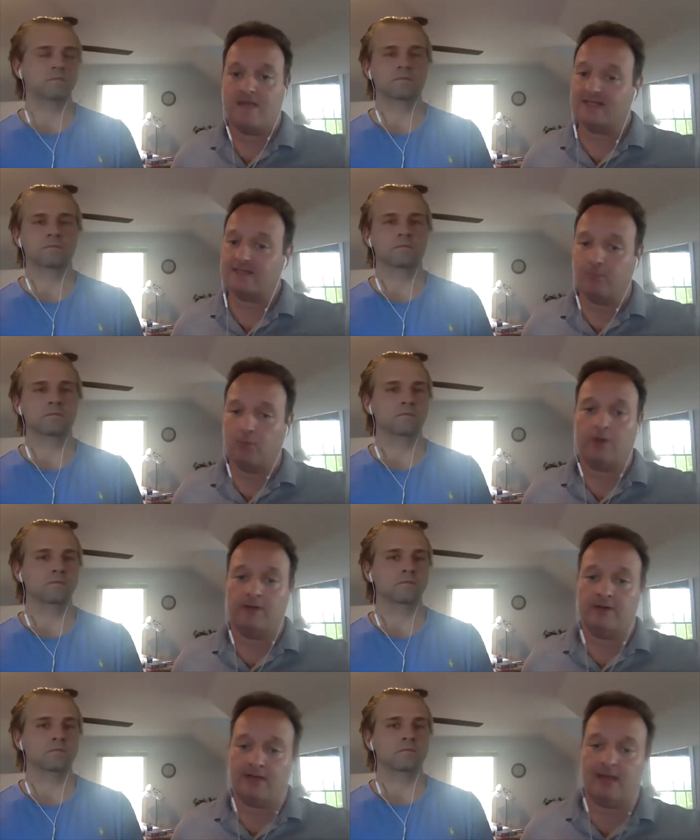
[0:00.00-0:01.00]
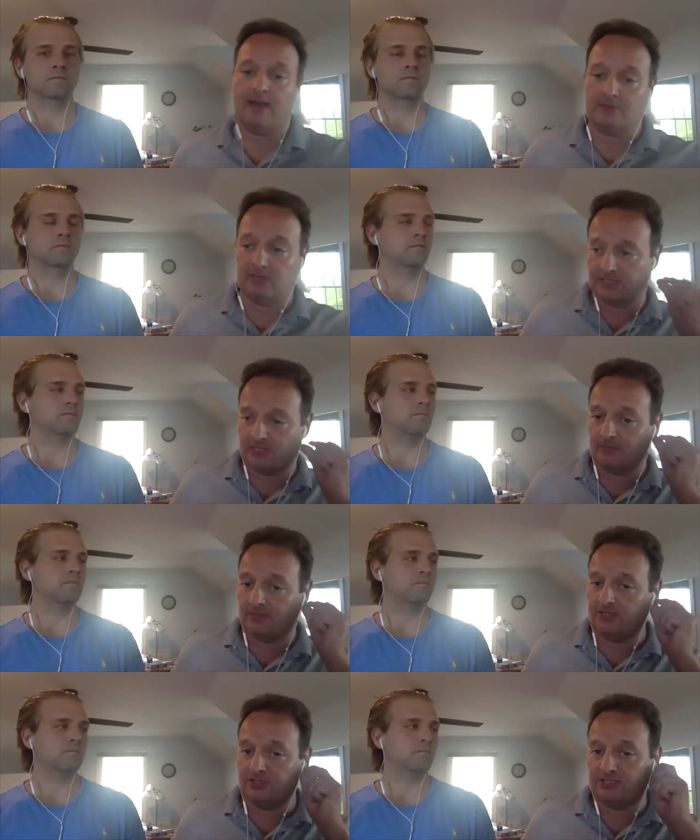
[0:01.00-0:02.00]
Speaker 1: And that's important. I'm glad. I'm
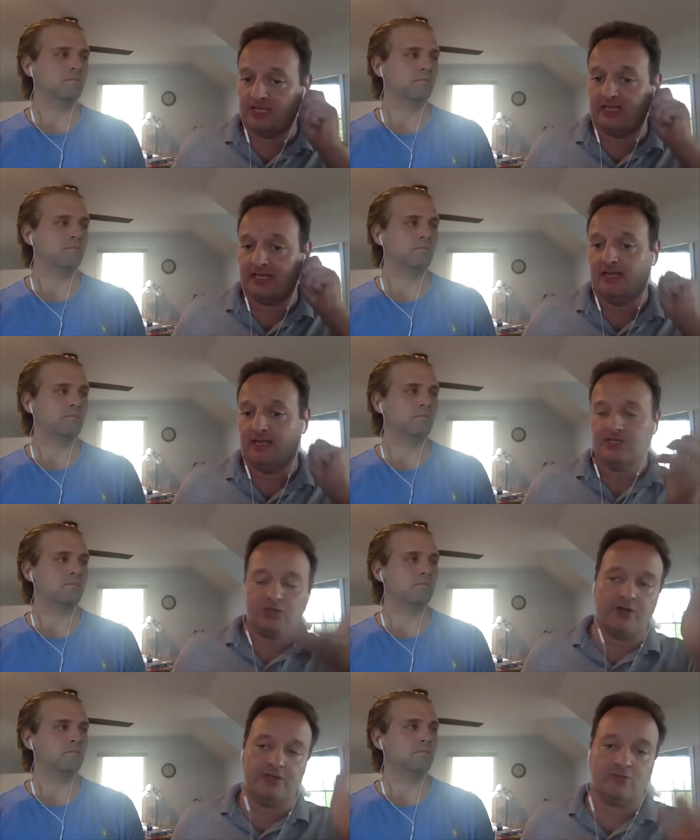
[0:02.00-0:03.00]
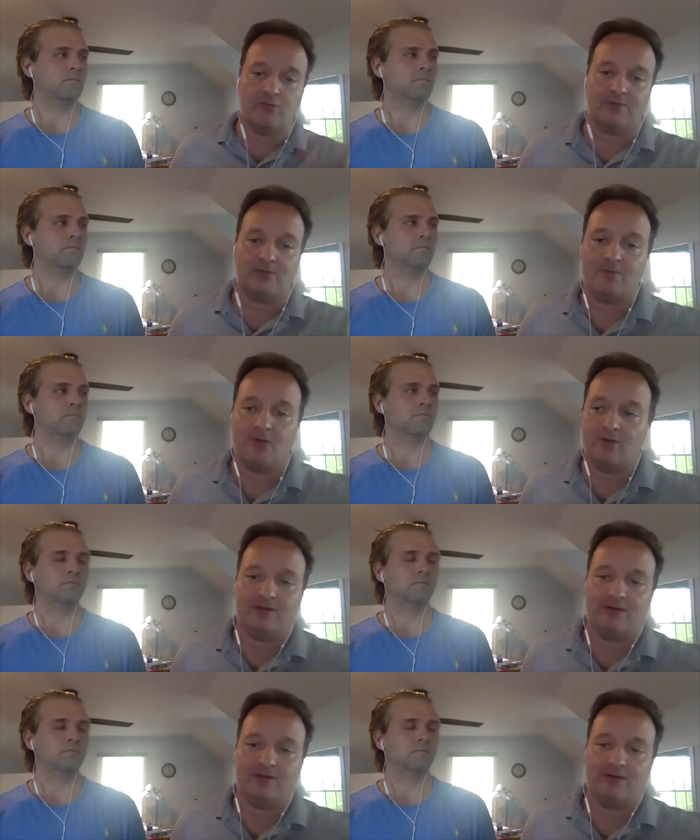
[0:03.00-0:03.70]
glad you stated that. Sorry to interrupt. Keep going.